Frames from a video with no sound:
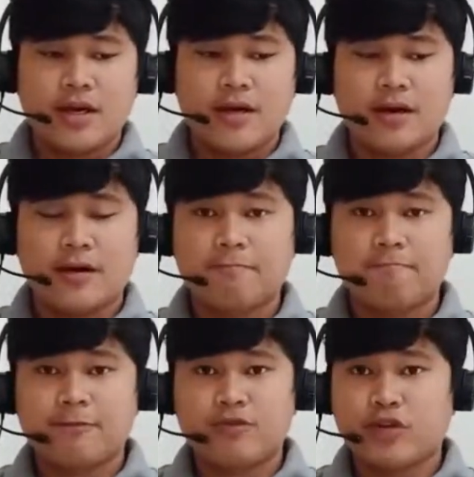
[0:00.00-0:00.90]

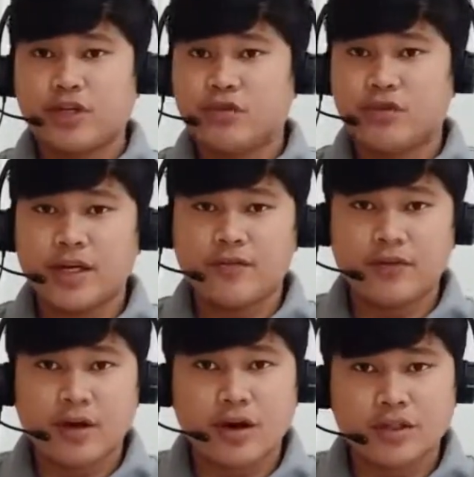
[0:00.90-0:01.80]
For the Greek
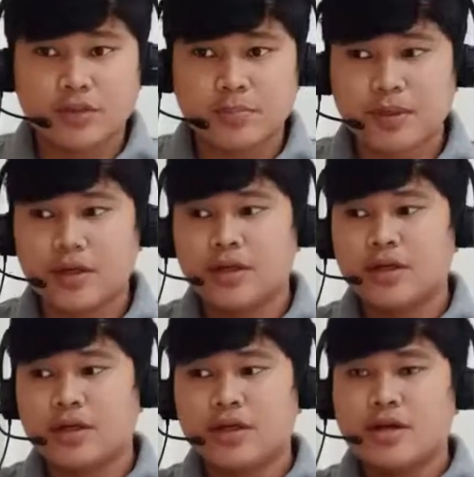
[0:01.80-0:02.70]

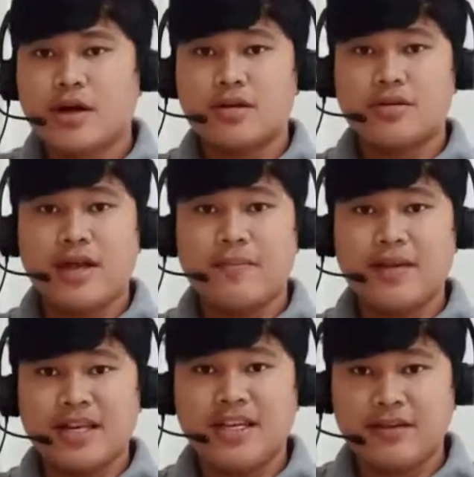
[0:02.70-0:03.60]
philosopher, they
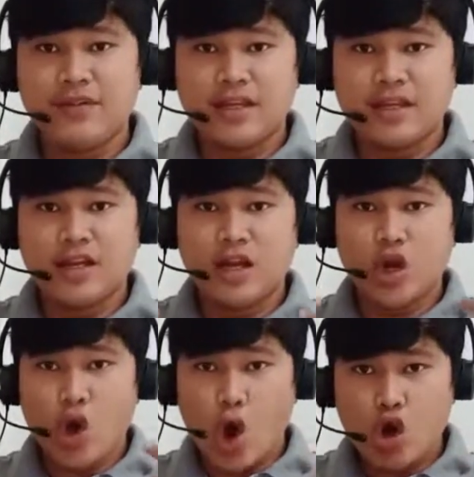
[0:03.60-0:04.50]
believed that the
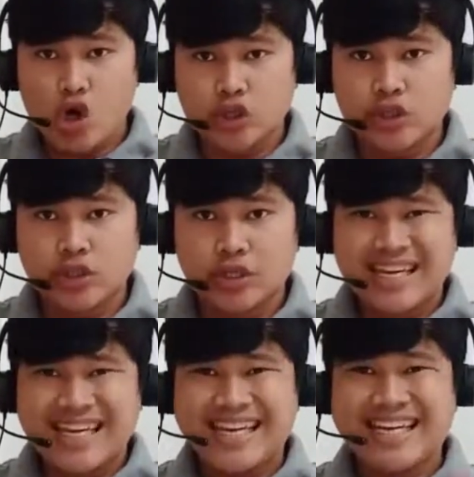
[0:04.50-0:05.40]
Logos
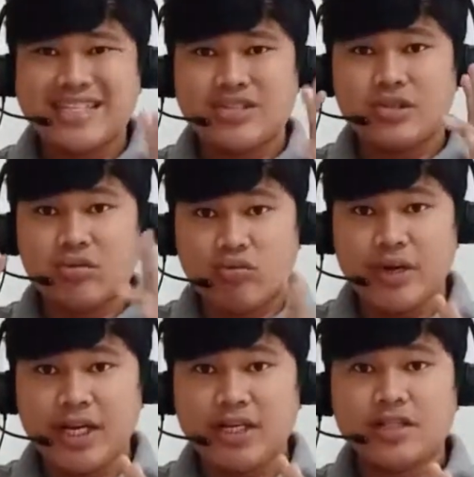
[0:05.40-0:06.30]
is the
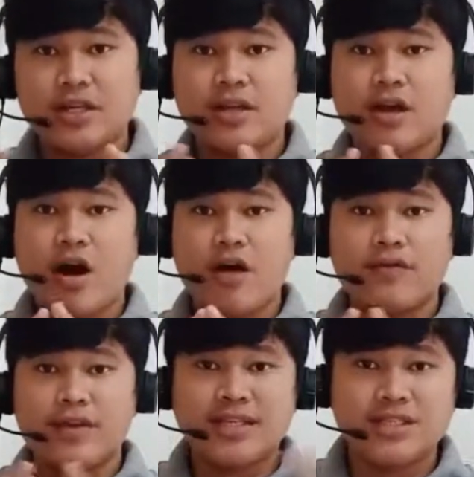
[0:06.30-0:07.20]
reason
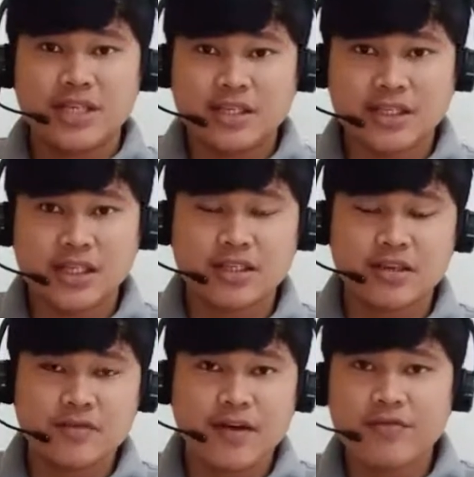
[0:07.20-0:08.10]
of existence
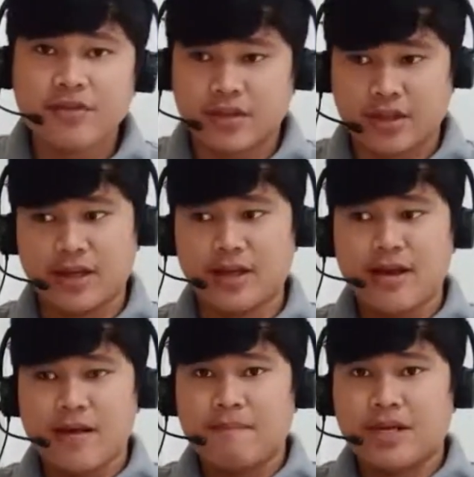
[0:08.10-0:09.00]
of everything,
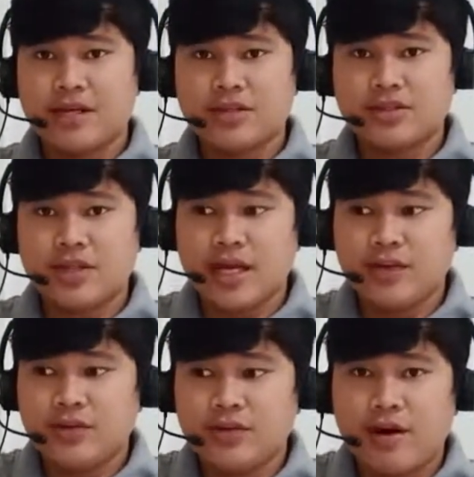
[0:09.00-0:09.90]
because
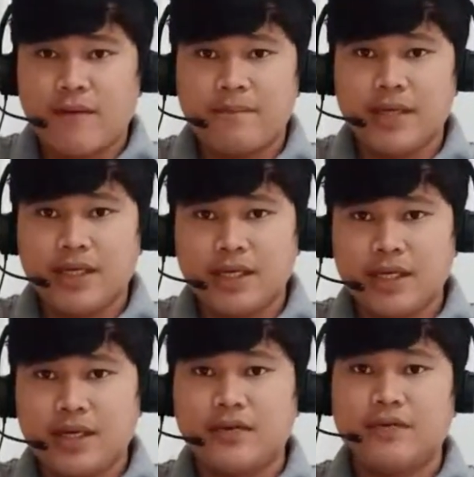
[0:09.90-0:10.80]
they do not
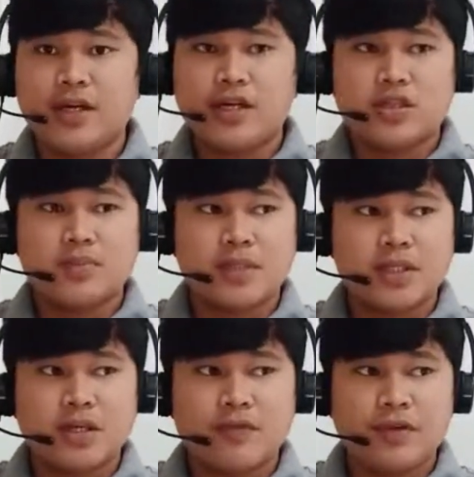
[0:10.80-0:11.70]
believe
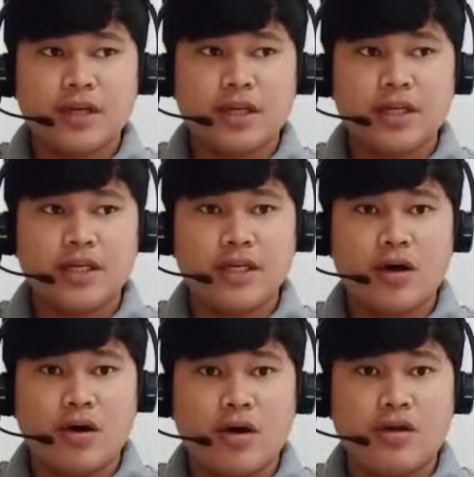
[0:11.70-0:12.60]
specifically
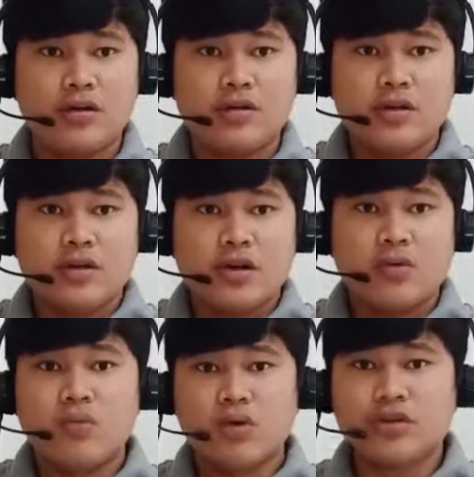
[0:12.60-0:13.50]
on a
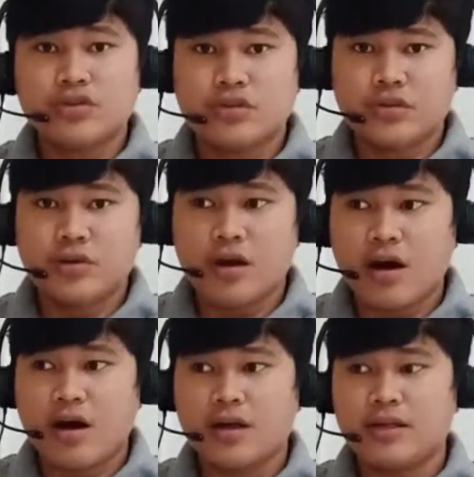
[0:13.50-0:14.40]
one true
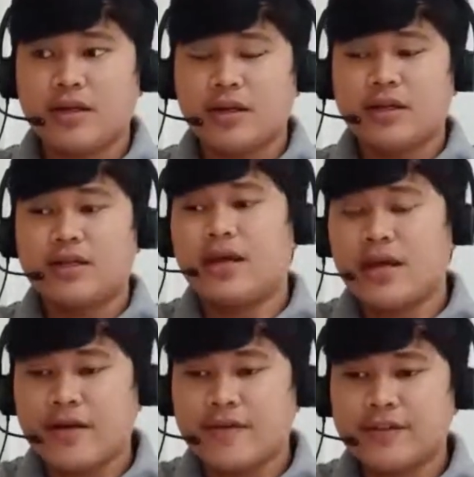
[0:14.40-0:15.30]
God. They
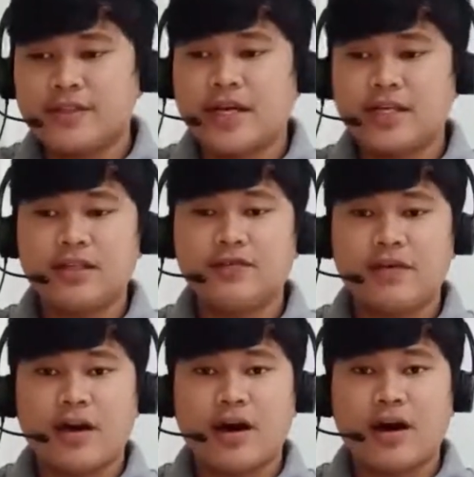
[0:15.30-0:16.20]
have
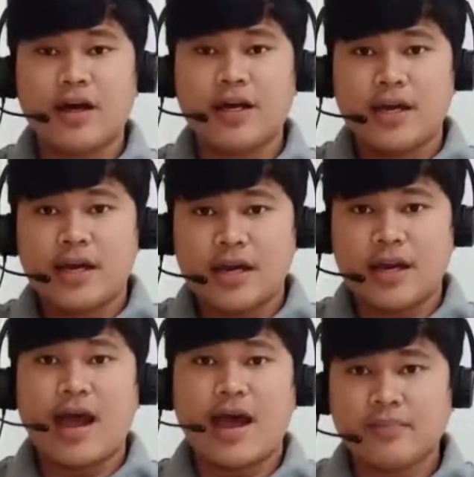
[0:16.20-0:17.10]
identified
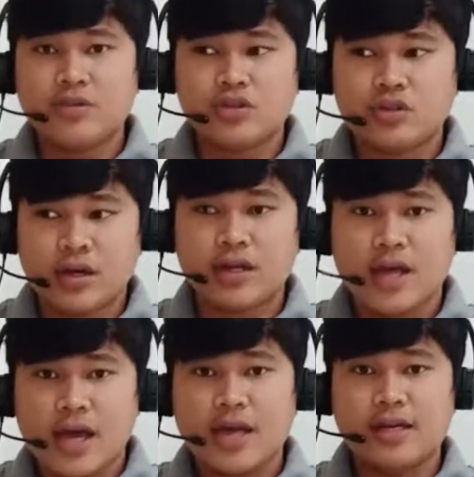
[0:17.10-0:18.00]
an
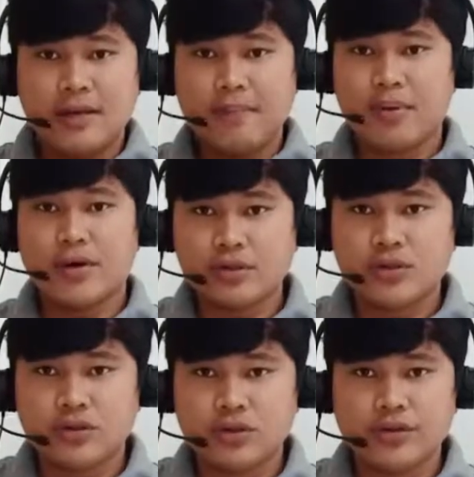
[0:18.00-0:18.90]
abstract and
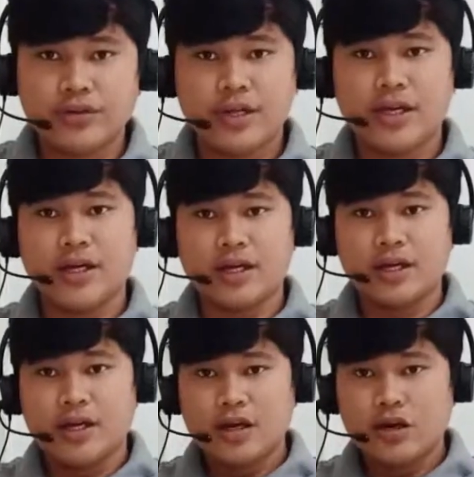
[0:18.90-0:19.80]
impersonal
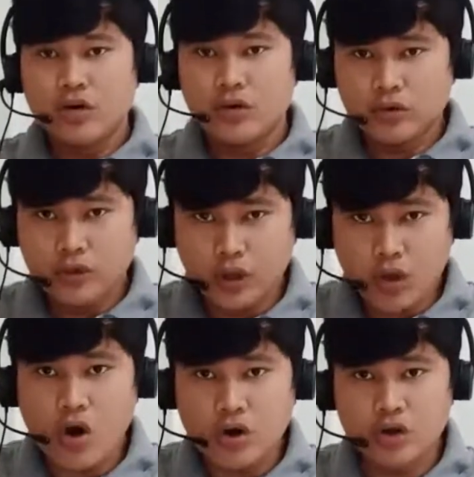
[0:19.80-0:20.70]
thing called
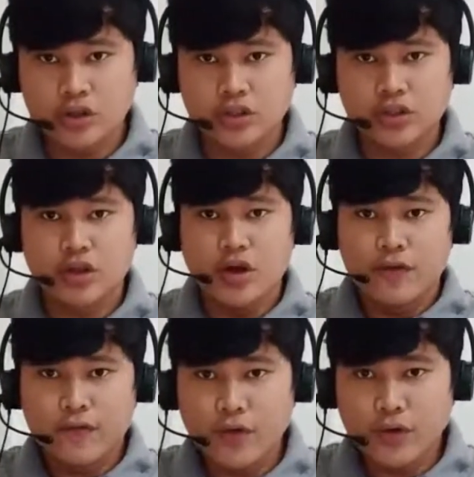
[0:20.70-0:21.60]
Logos
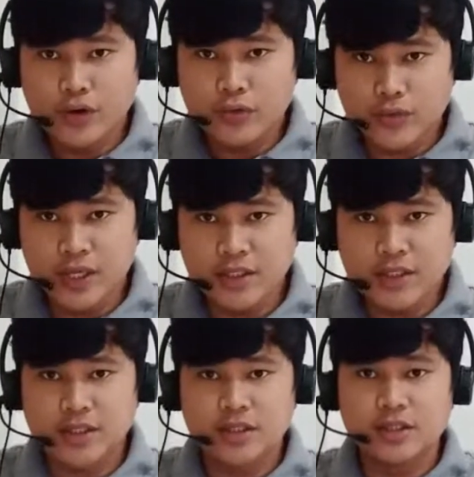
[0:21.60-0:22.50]
for the
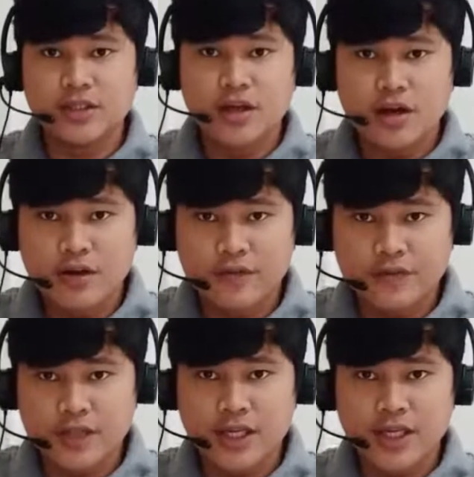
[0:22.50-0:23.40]
reasons
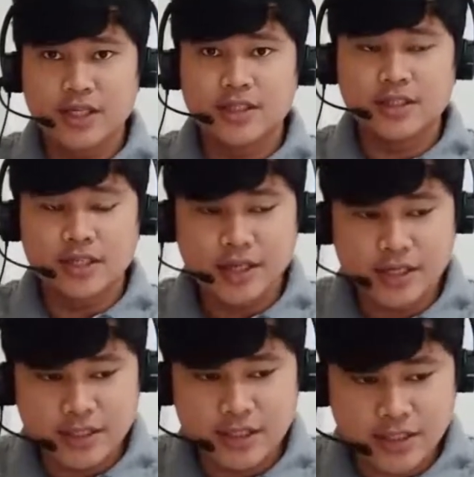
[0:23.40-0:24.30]
of these
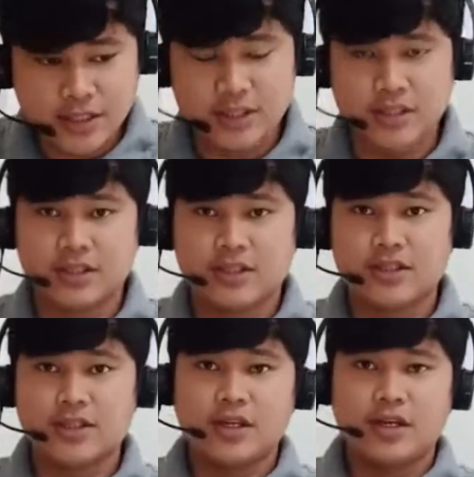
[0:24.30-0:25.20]
existence.